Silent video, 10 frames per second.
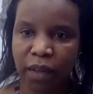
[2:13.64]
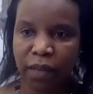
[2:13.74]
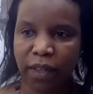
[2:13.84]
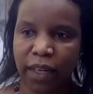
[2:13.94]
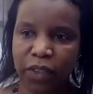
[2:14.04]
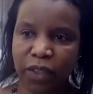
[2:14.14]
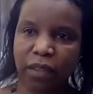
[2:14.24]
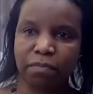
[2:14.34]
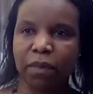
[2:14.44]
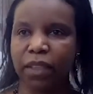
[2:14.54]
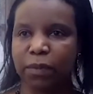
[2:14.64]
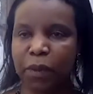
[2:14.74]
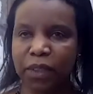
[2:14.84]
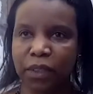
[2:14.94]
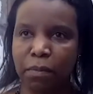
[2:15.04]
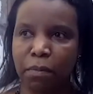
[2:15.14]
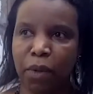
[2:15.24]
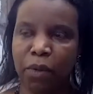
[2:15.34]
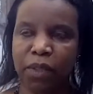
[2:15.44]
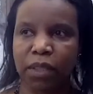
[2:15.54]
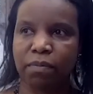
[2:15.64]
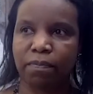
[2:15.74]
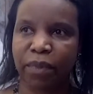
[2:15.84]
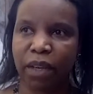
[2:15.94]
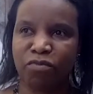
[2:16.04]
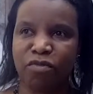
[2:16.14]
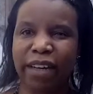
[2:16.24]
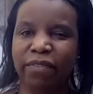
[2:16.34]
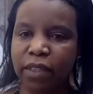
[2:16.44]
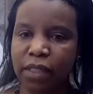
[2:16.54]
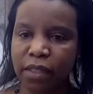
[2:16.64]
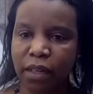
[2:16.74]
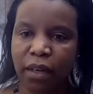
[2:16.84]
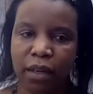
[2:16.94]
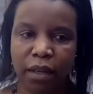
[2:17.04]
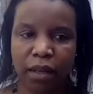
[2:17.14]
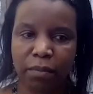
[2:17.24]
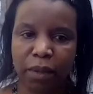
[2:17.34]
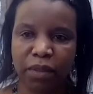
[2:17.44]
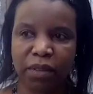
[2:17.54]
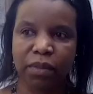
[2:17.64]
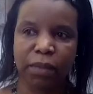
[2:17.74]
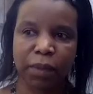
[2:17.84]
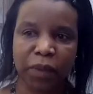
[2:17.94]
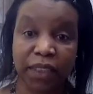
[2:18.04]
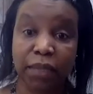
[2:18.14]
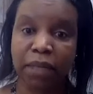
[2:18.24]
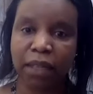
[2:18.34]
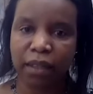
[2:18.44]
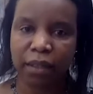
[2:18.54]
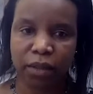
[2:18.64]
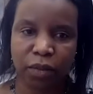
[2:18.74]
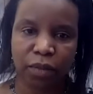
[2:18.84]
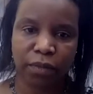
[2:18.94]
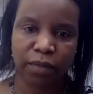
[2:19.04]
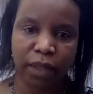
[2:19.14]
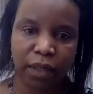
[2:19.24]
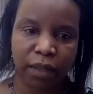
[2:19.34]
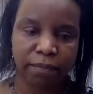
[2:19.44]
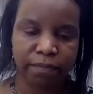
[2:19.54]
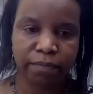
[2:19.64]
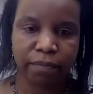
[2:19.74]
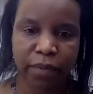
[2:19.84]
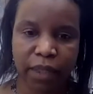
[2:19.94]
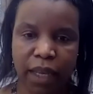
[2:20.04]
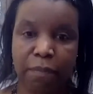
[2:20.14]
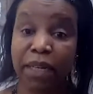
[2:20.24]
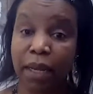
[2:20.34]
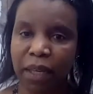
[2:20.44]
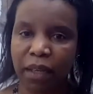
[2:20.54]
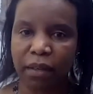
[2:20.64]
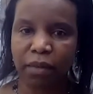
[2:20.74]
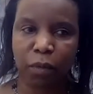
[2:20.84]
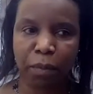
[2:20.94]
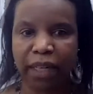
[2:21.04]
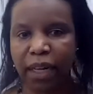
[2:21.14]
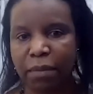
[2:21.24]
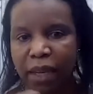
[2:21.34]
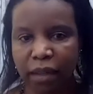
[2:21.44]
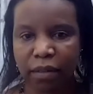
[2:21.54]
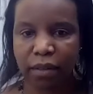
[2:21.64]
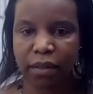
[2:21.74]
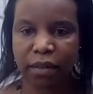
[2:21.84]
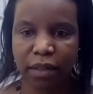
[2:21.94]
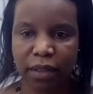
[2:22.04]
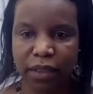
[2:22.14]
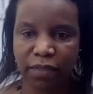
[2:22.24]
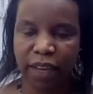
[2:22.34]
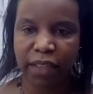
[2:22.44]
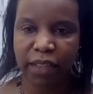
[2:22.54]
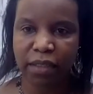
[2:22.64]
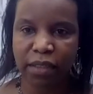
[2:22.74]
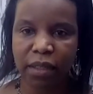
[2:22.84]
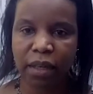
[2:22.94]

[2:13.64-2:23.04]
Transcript: that actually, I suppose, is the most relevant and most, I suppose, similar sort of um, epidemic or pandemic that, that has affected